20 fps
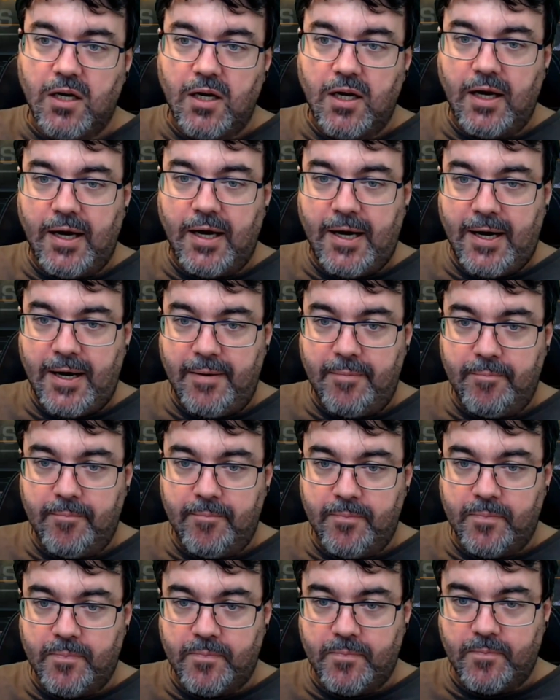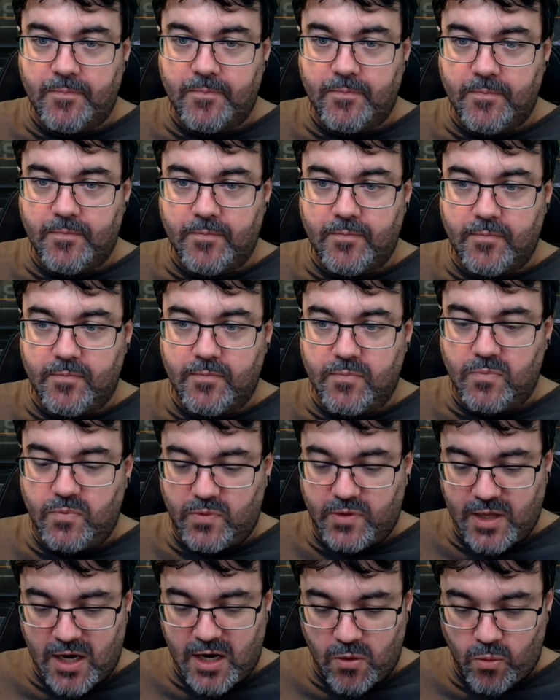
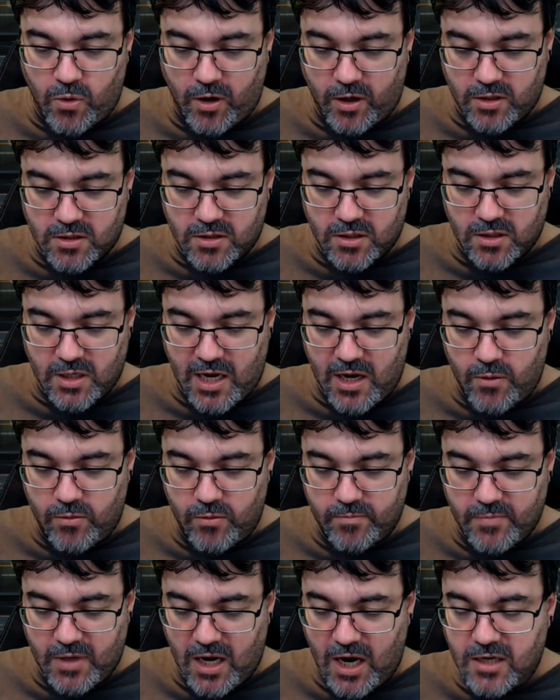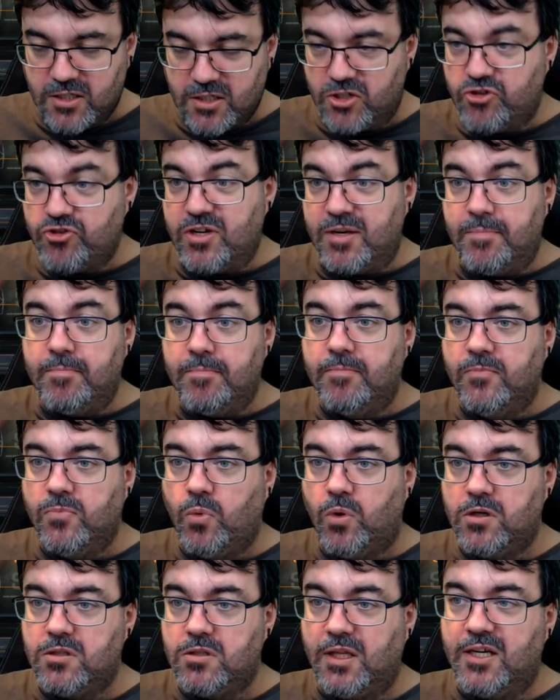That works out as a dream.
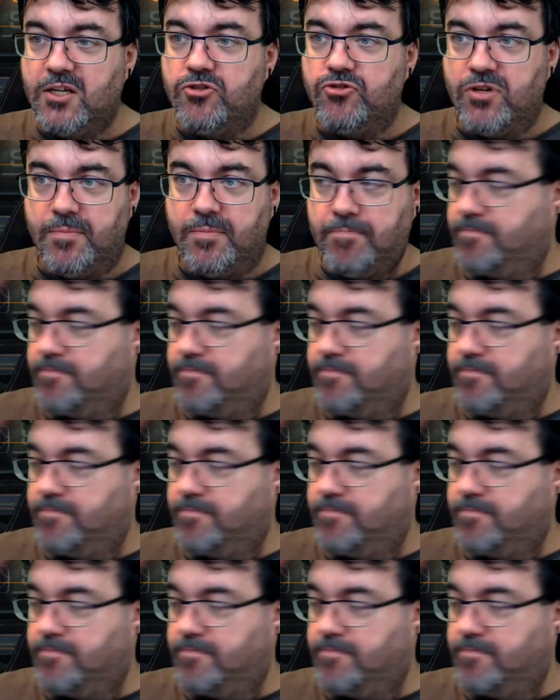Works like a dream.